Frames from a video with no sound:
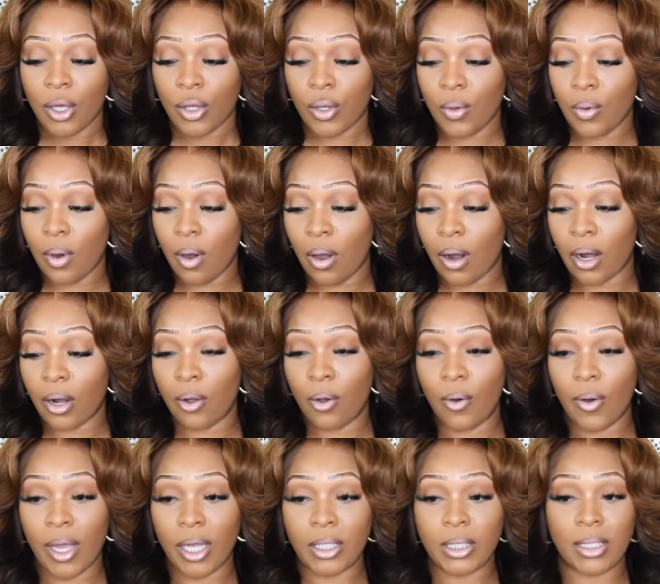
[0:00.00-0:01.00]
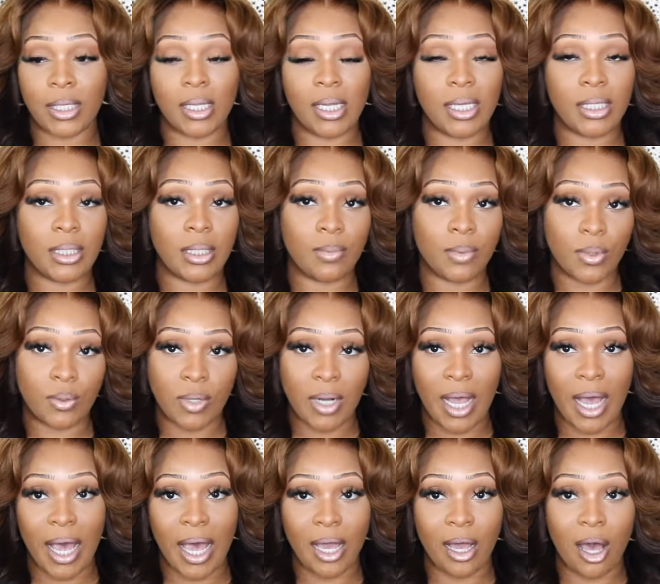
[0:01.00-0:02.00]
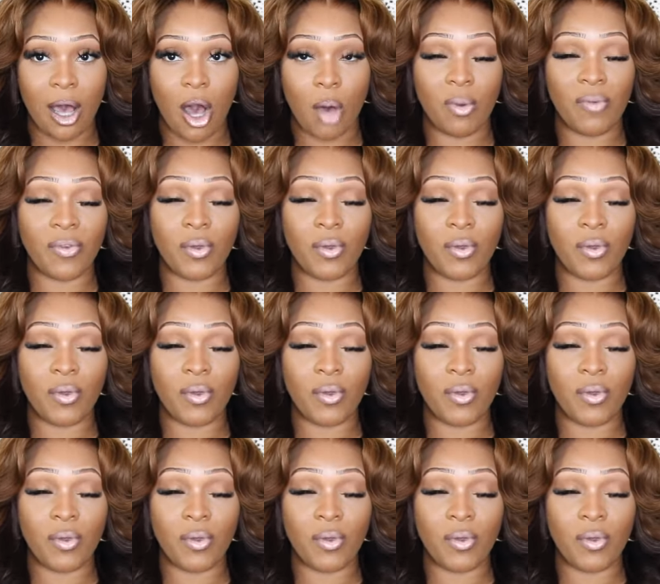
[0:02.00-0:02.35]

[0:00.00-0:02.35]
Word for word: You are going to need some sort of hot comb.